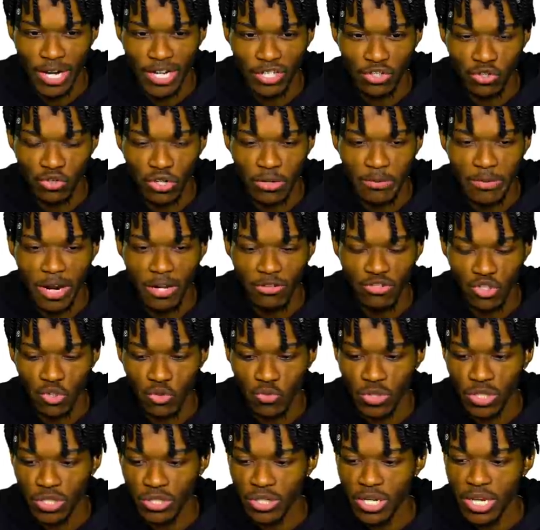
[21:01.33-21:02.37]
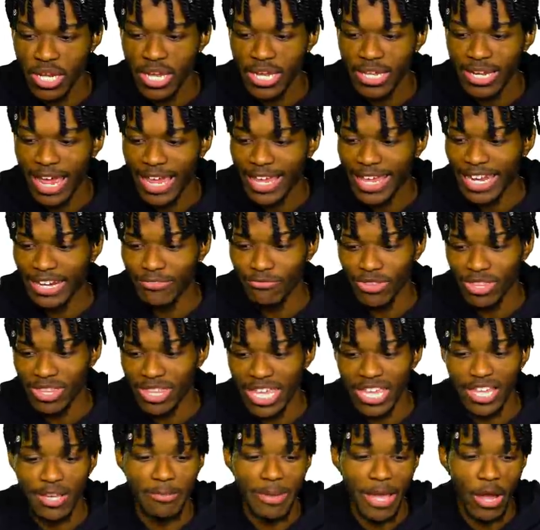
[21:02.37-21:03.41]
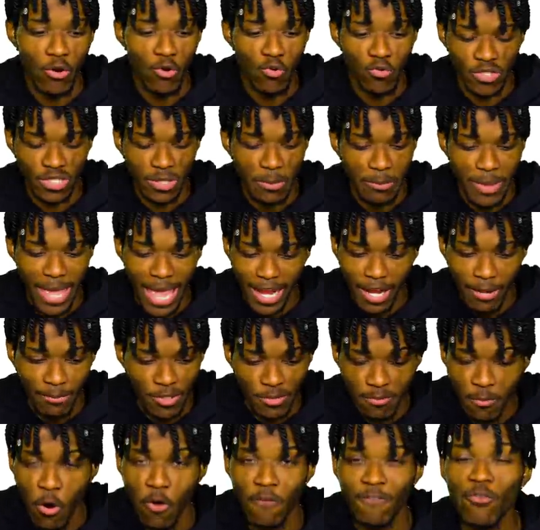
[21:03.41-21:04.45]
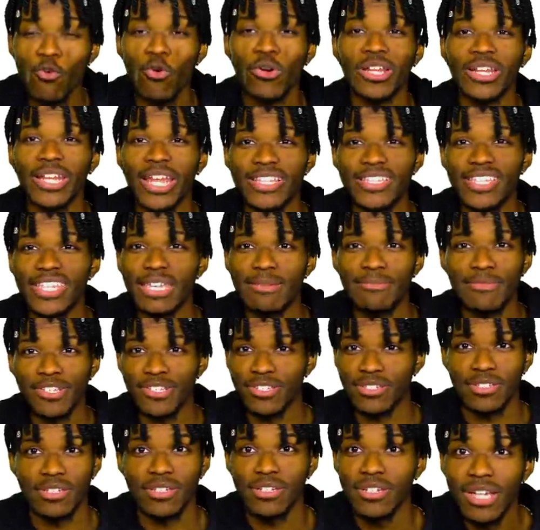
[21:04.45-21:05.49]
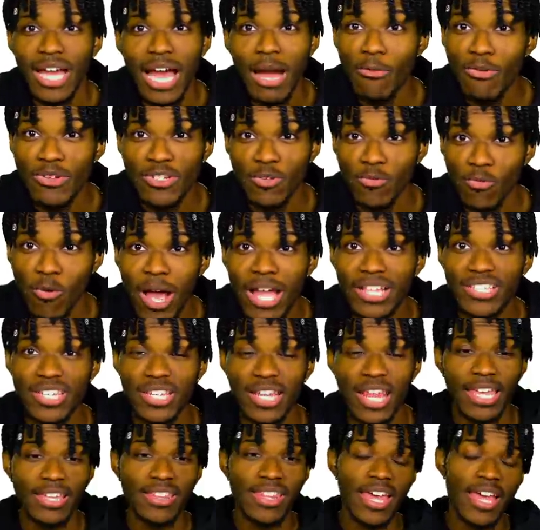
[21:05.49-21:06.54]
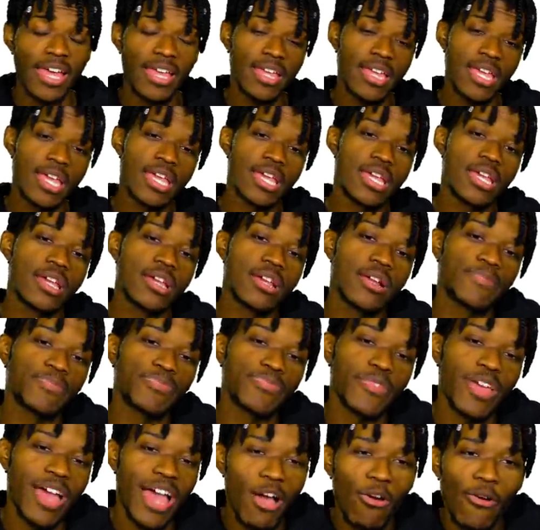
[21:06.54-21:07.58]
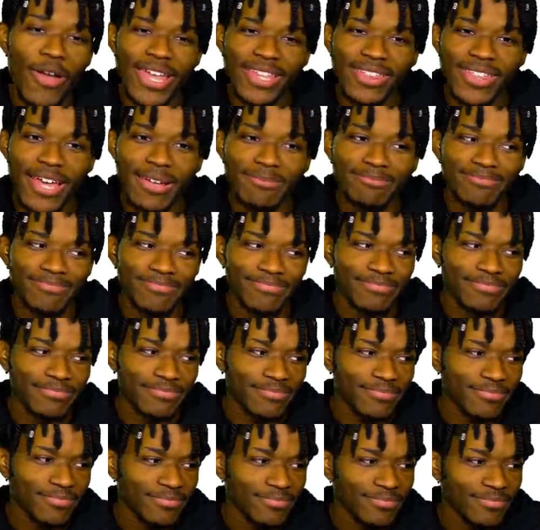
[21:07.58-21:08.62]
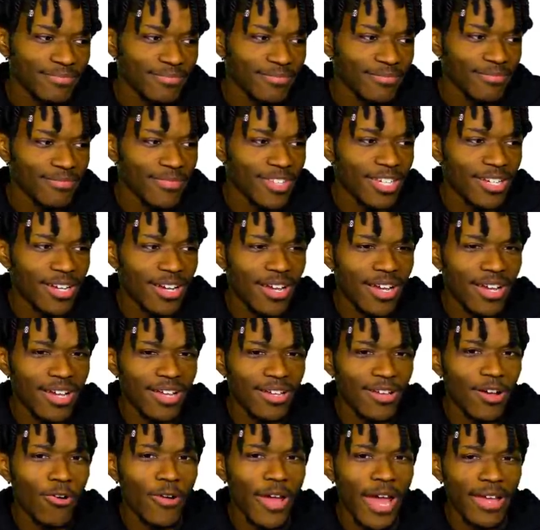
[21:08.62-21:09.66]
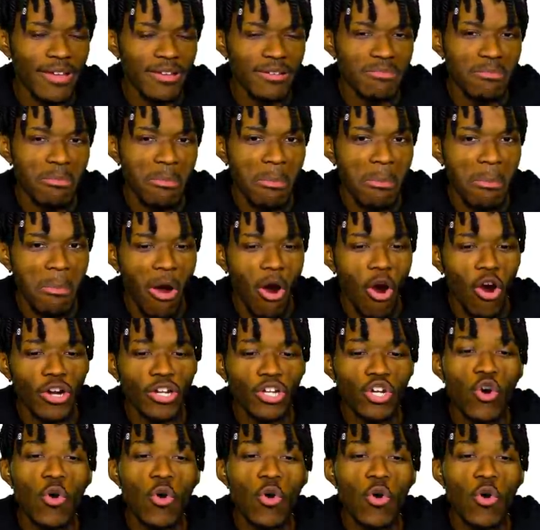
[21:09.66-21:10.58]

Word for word: Troy Brown Jr. and I can't even think about who's the backup small forward of that team because I wasn't watching like that. I don't hate that. Uh, okay. Article